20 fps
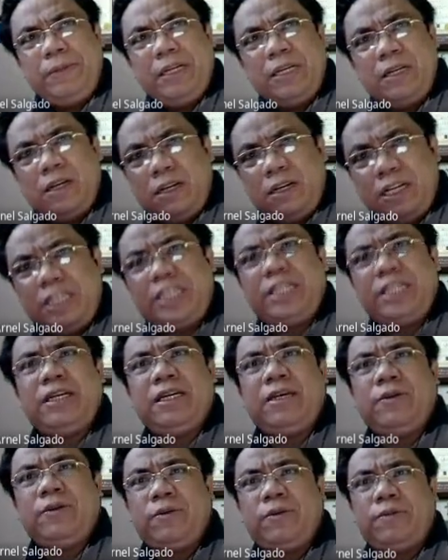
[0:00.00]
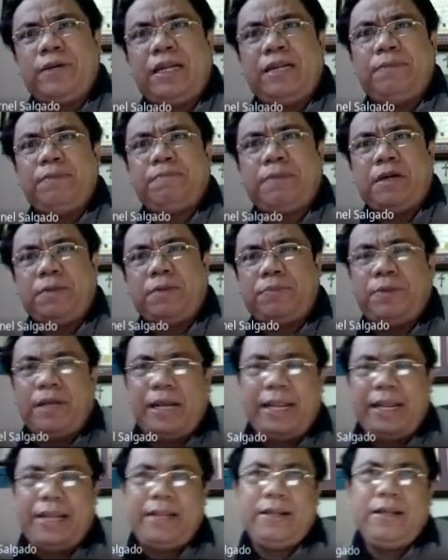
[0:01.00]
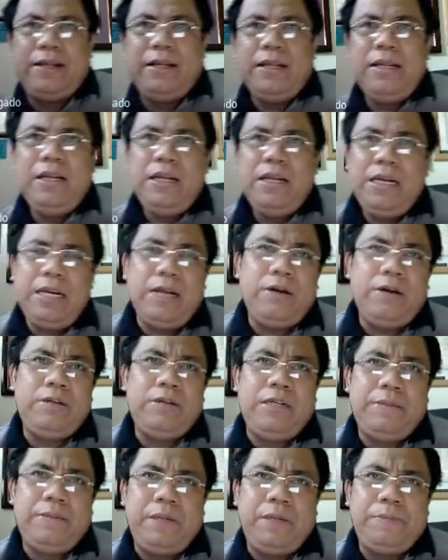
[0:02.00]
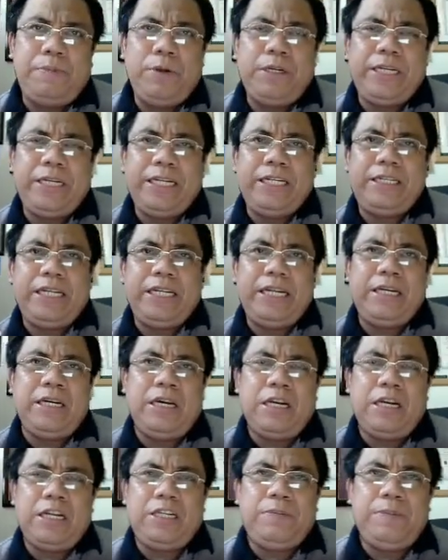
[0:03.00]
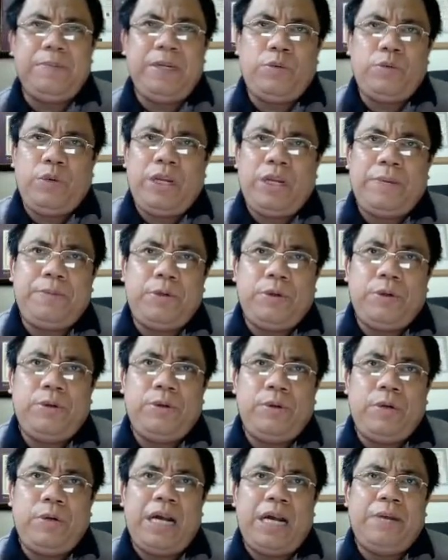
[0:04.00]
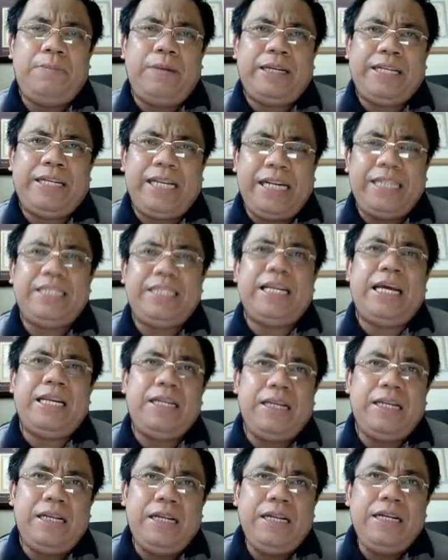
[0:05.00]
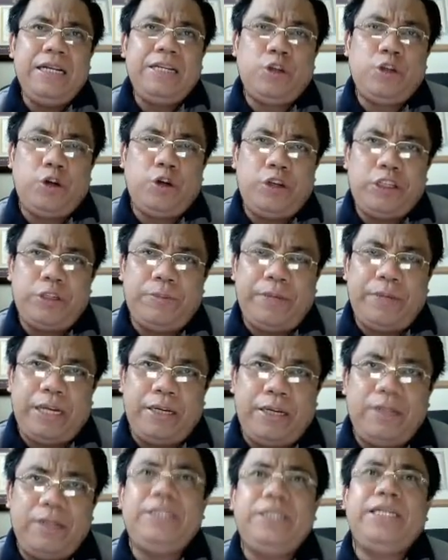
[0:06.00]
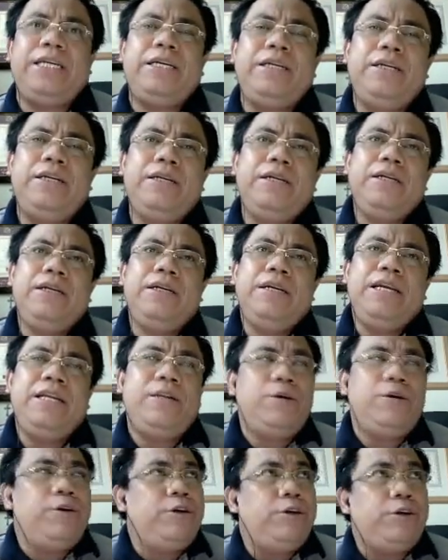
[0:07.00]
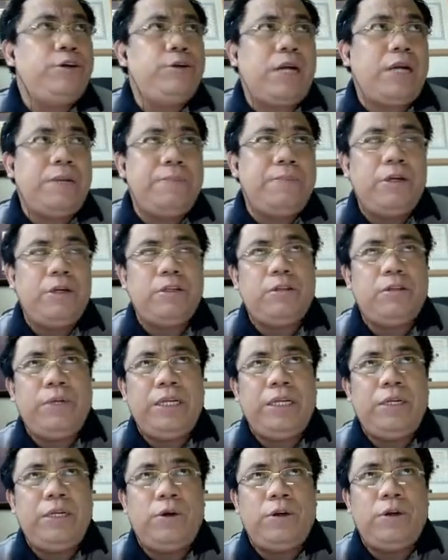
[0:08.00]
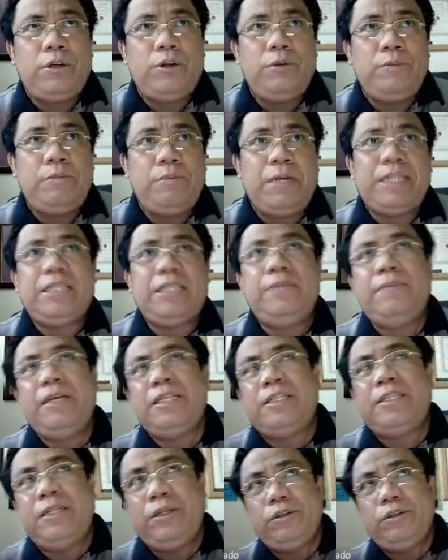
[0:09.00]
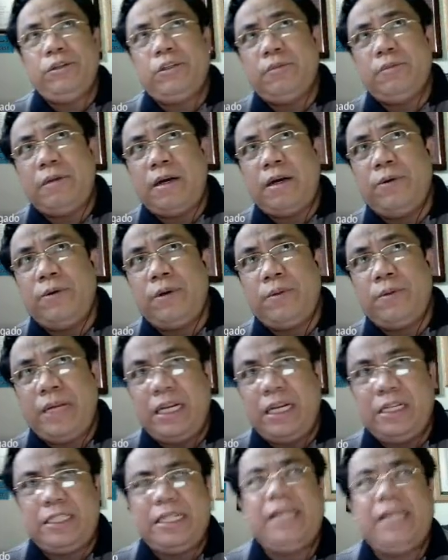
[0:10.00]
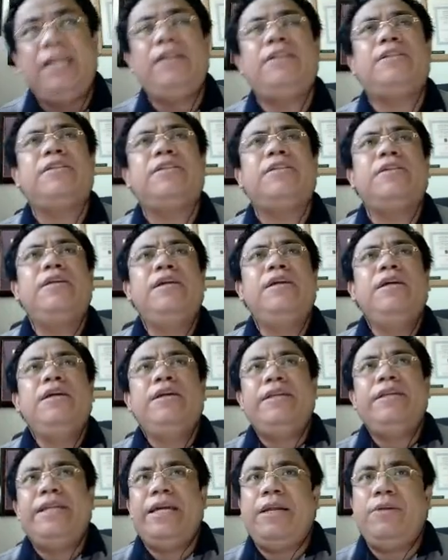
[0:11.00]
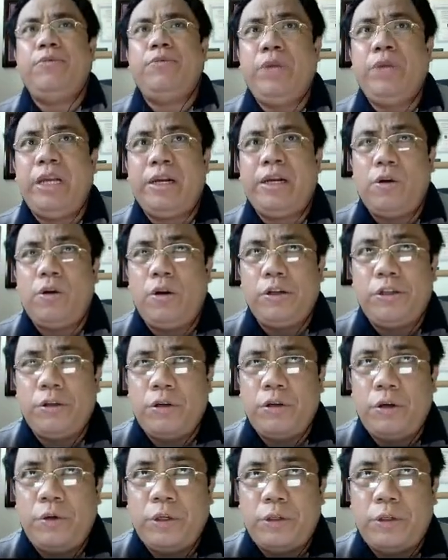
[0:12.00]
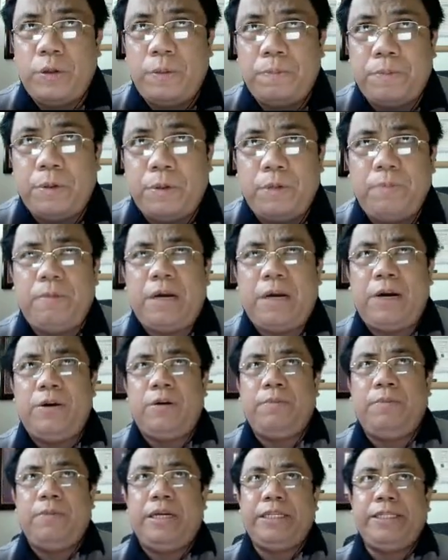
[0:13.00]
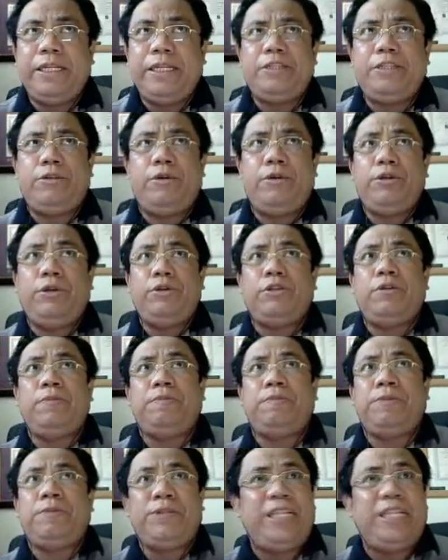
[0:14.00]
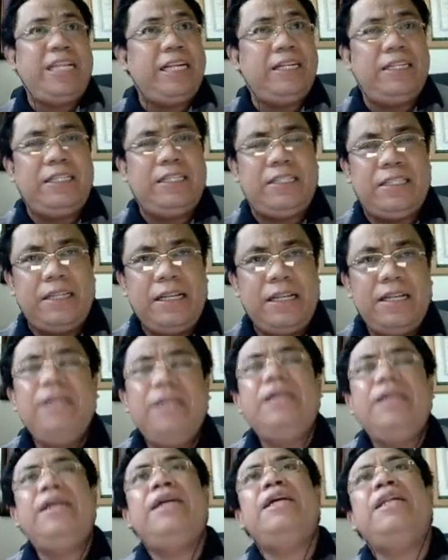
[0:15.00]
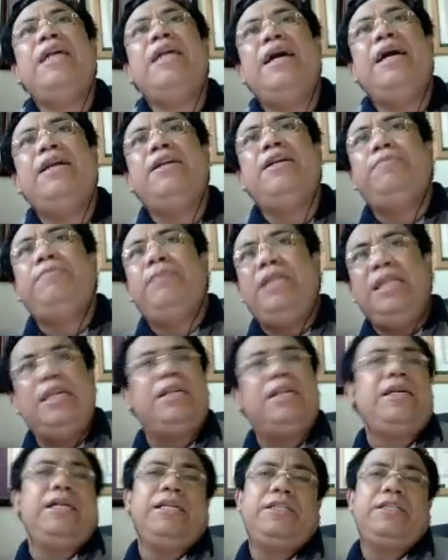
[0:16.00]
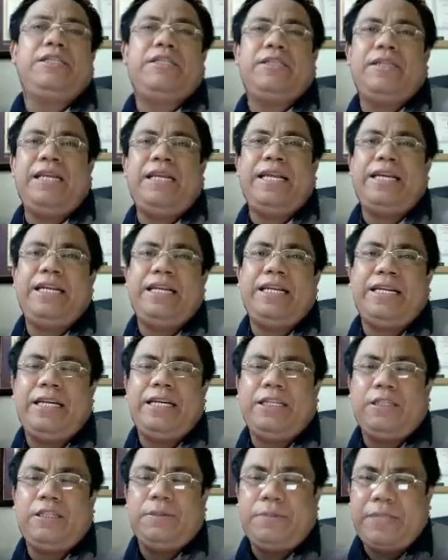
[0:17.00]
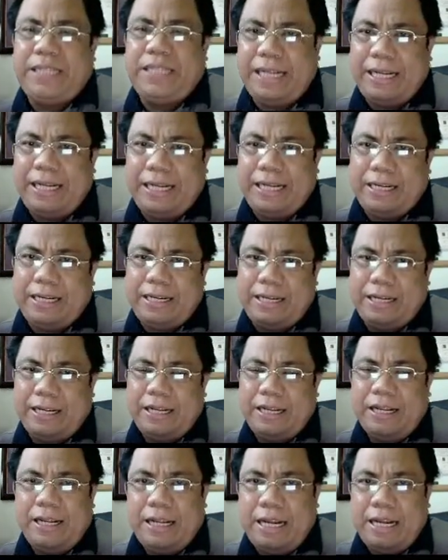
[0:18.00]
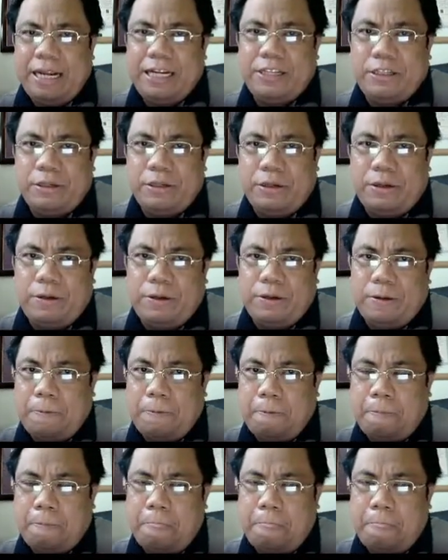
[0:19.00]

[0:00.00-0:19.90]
nourishing our brain properly. Now, the main point is in nourishment, we have to have at least a source of energy in order to come out with or to maximize the of our brain cells. Then we are also going to improve our muscles through use of proteins and other minerals, like in the case of zinc and so on.